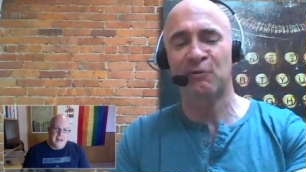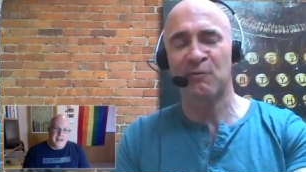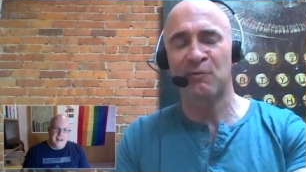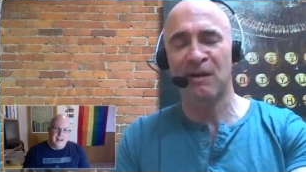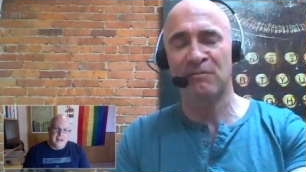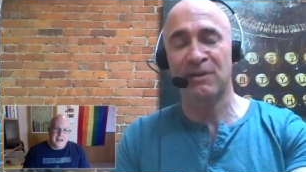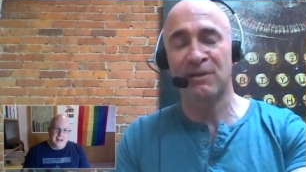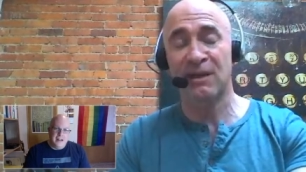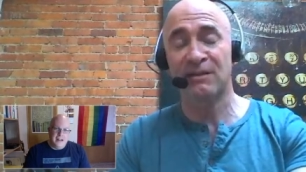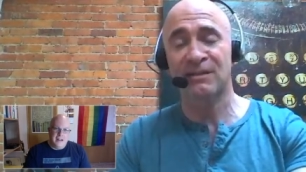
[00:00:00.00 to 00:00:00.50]

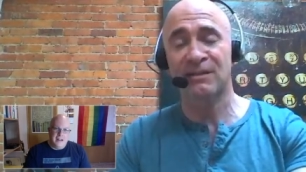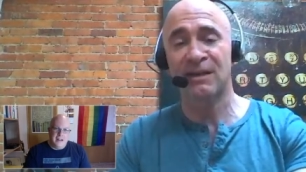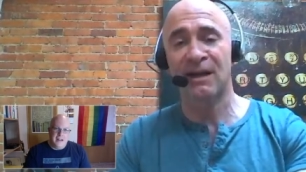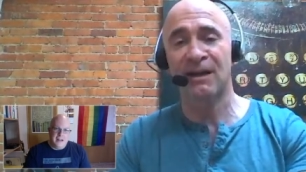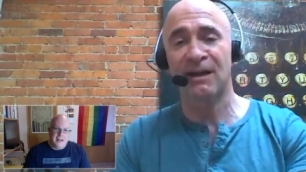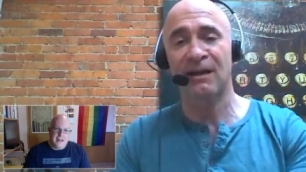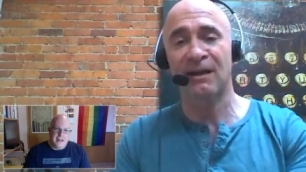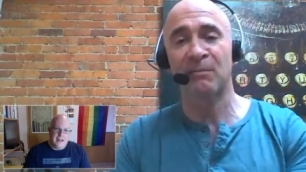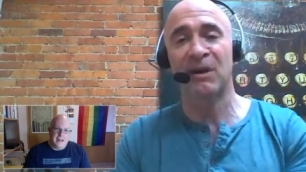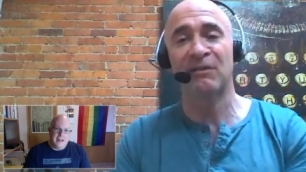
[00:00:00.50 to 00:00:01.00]
throughout that
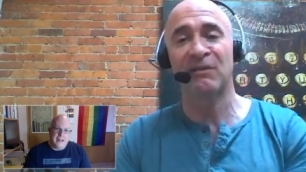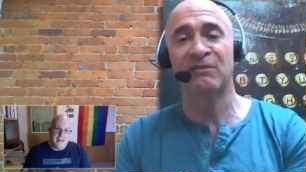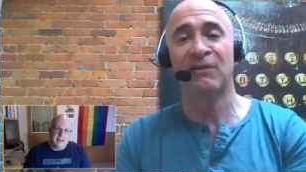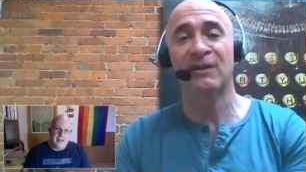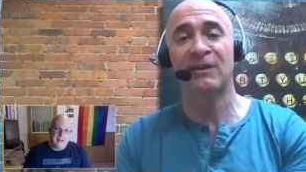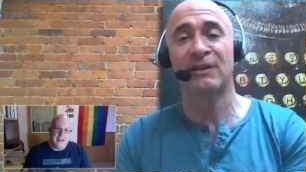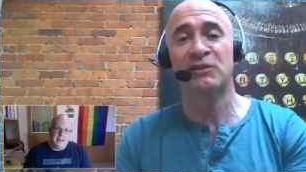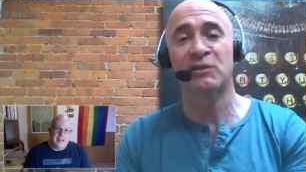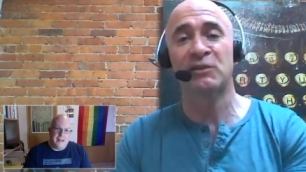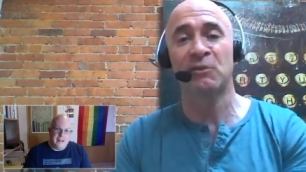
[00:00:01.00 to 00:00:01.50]
time. I was
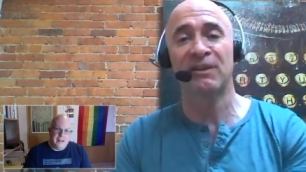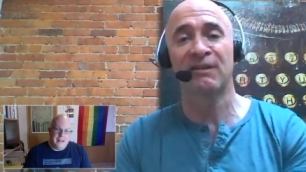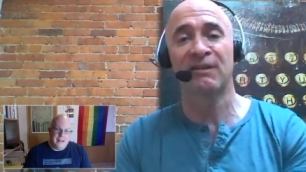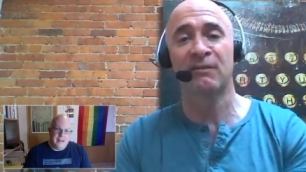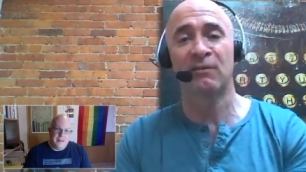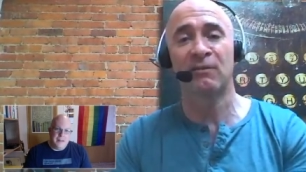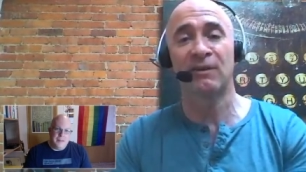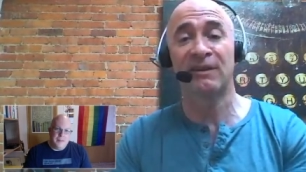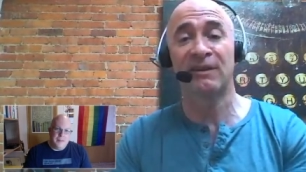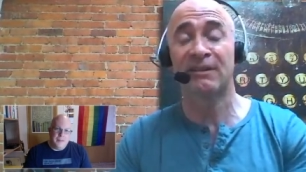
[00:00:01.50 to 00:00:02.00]
writing short
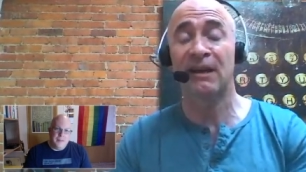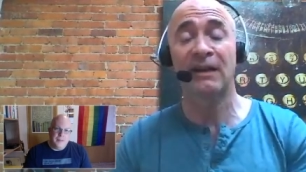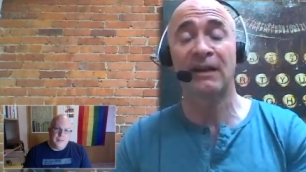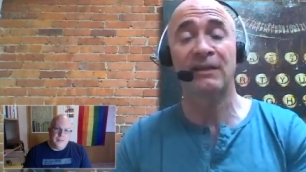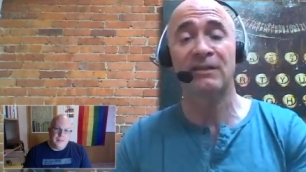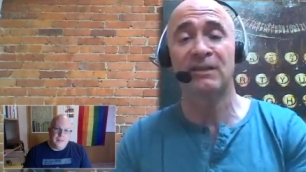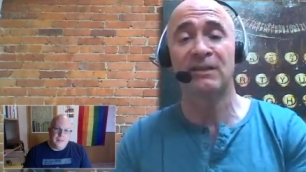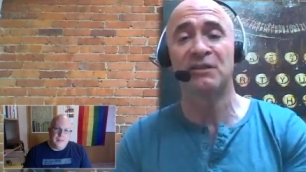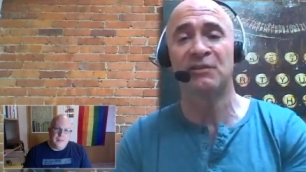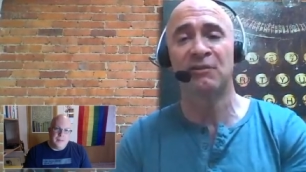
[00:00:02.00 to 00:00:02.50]
stories, and I
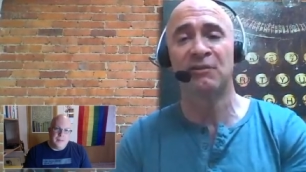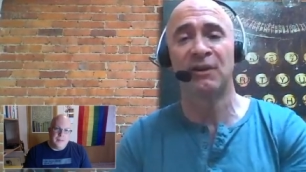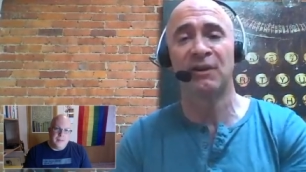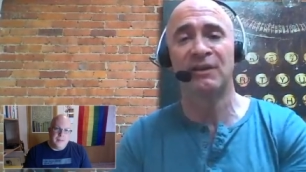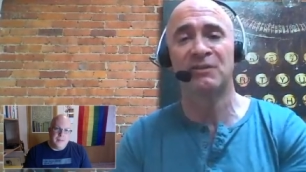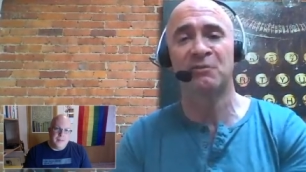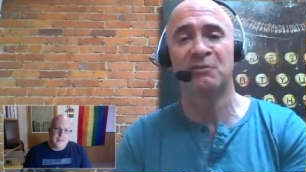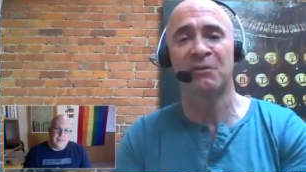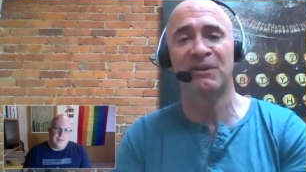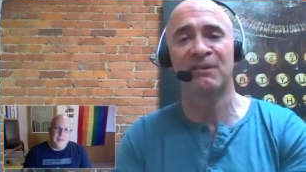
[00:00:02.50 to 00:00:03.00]
continue to
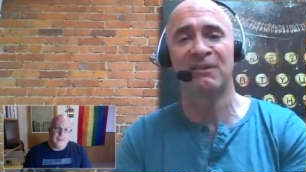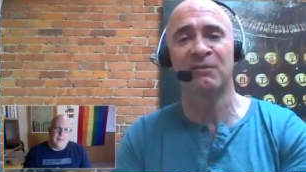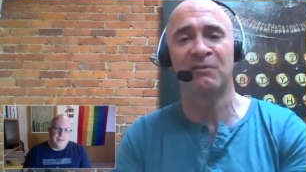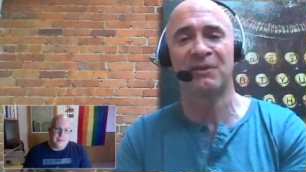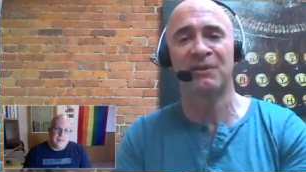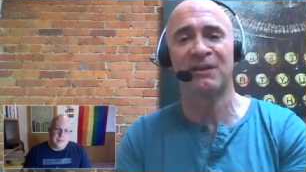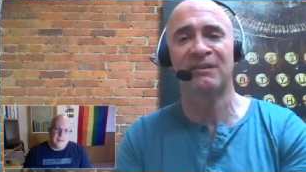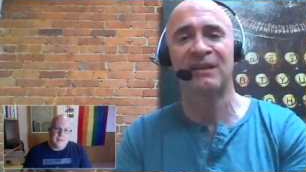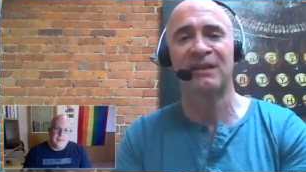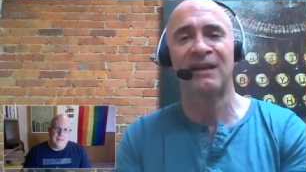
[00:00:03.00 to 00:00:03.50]
write short
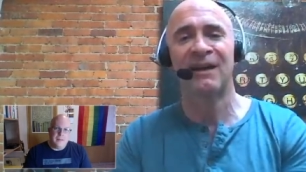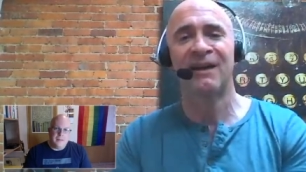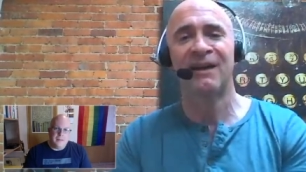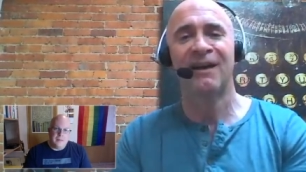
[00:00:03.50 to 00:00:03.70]
stories.